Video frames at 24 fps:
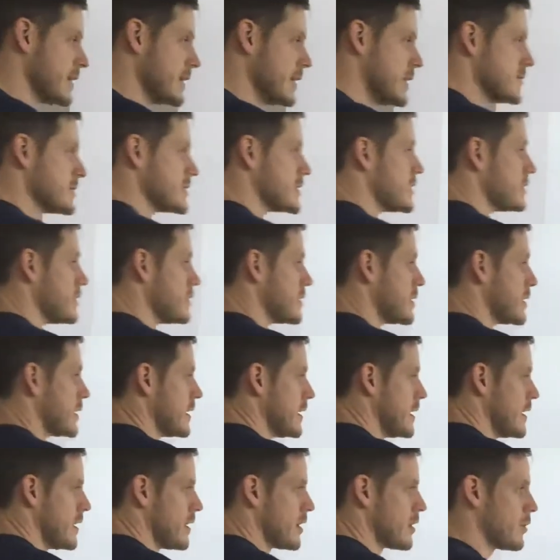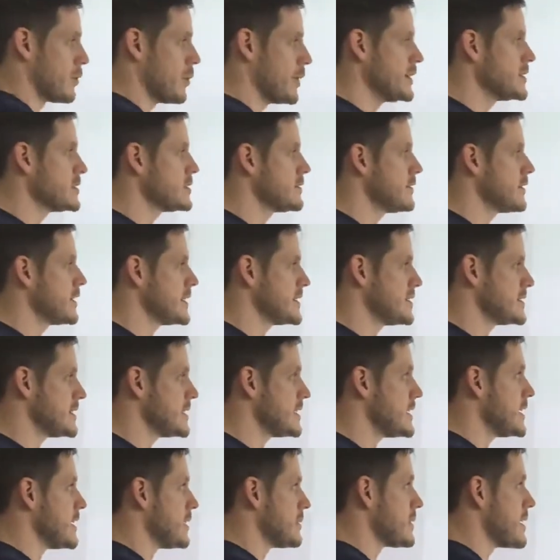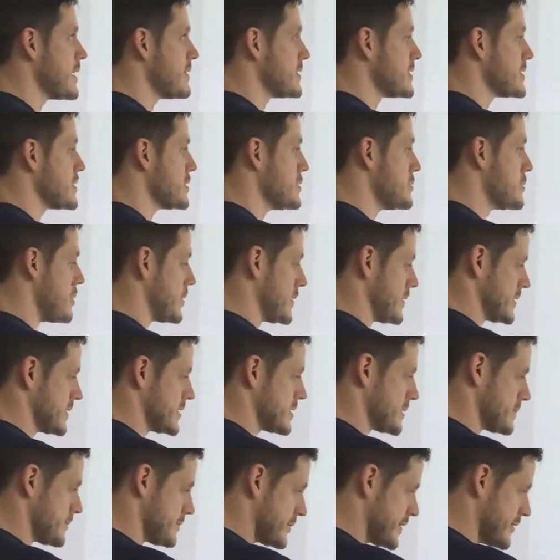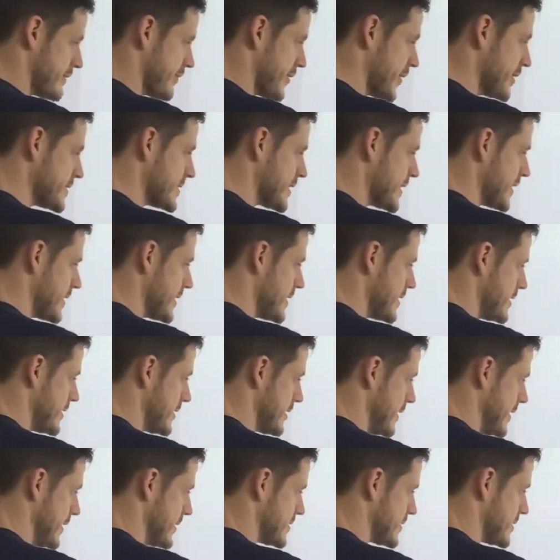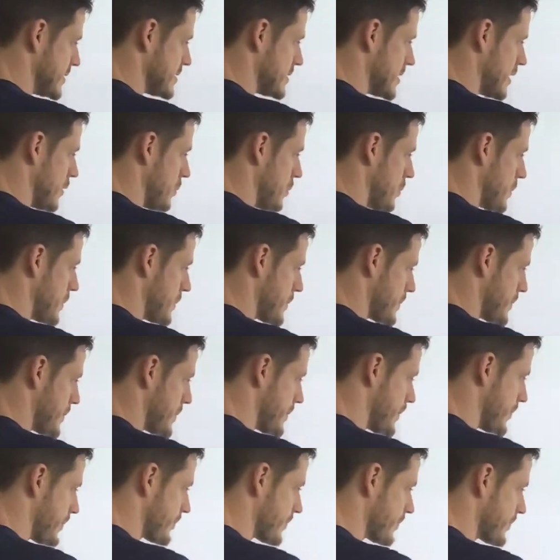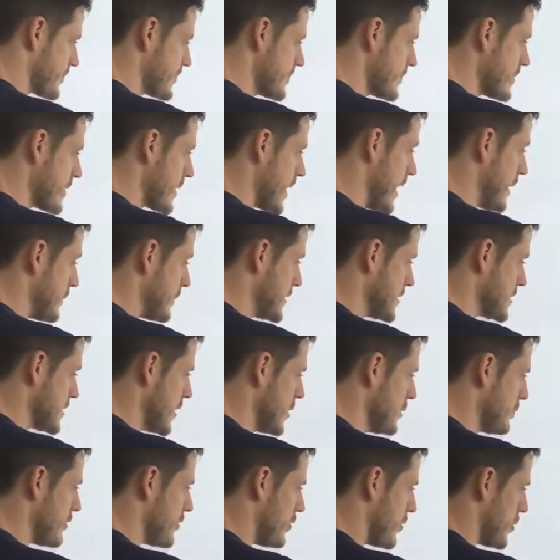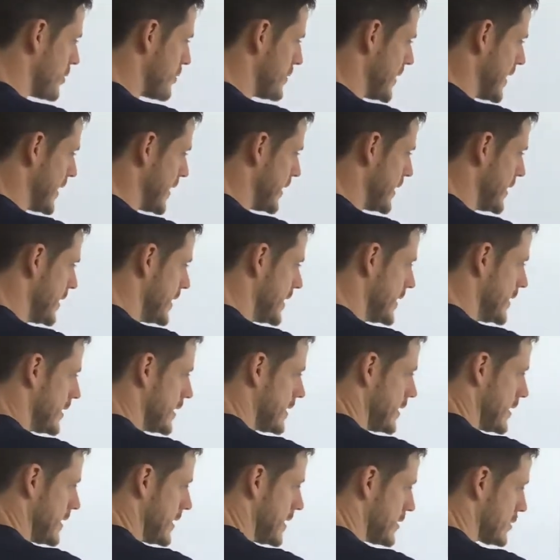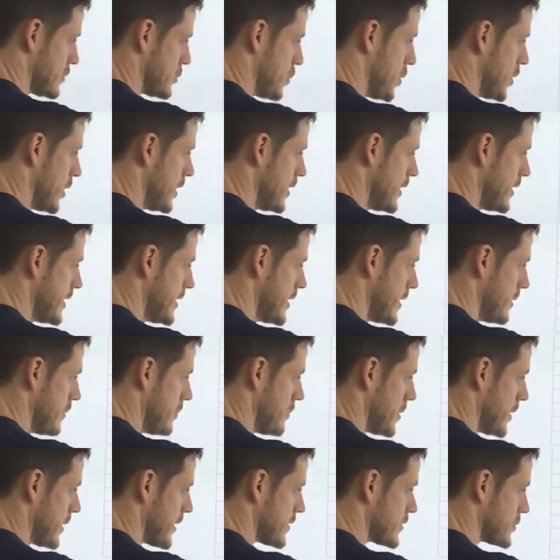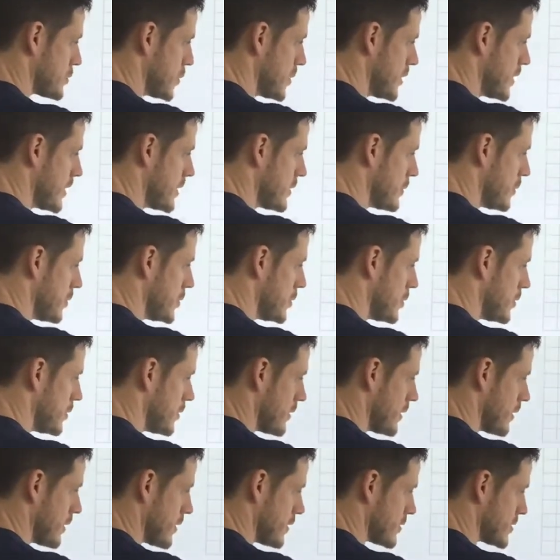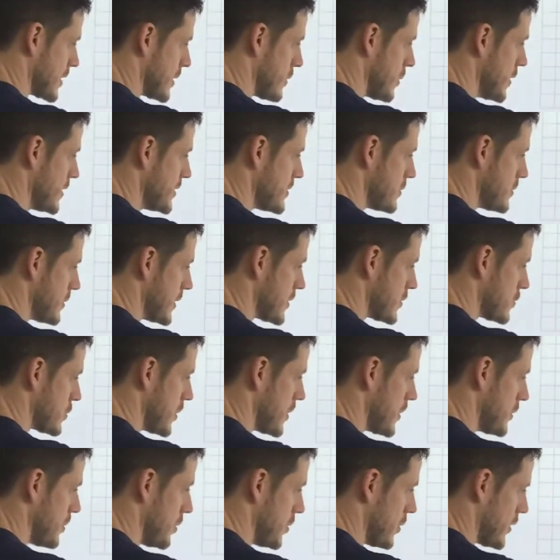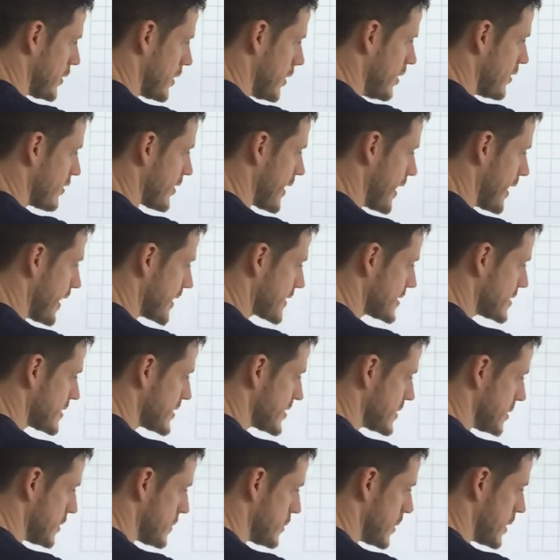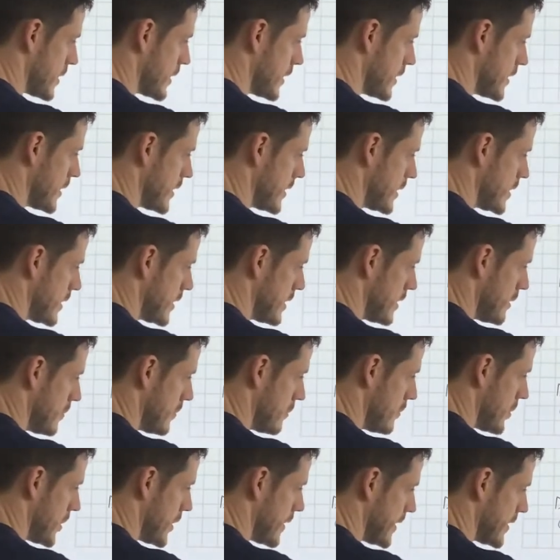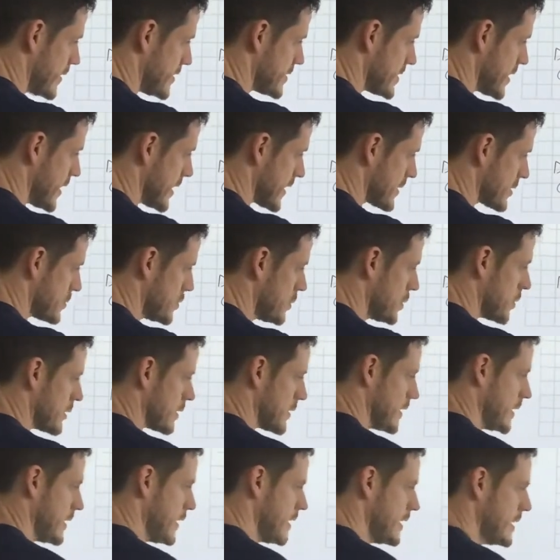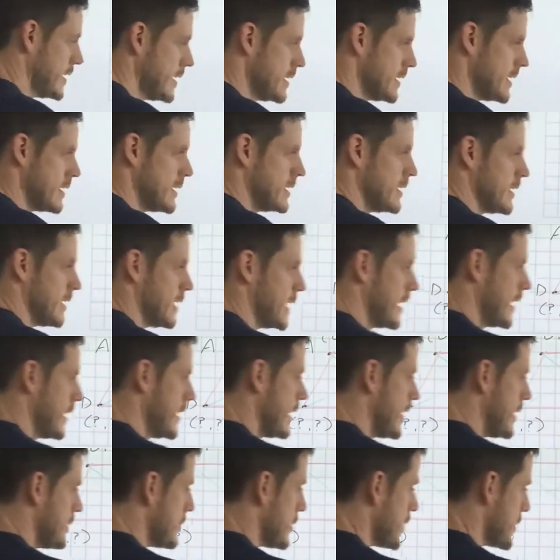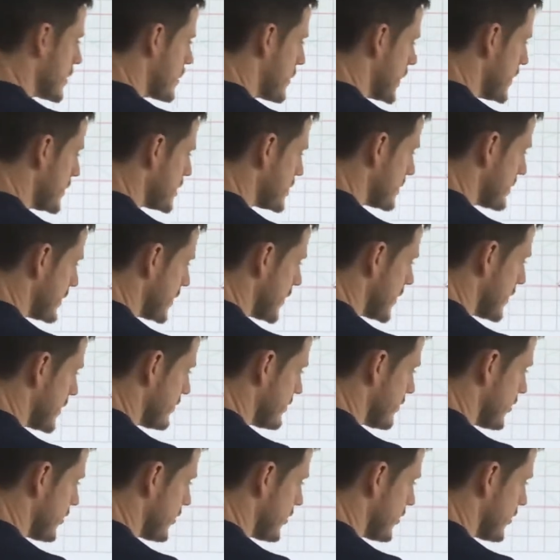So, equation of the line CD, I'm given 2 points. The first thing I need is the slope. And my slope formula is y minus y1, or sorry, y2 minus y1 over x2 minus x1. And then my equation of the line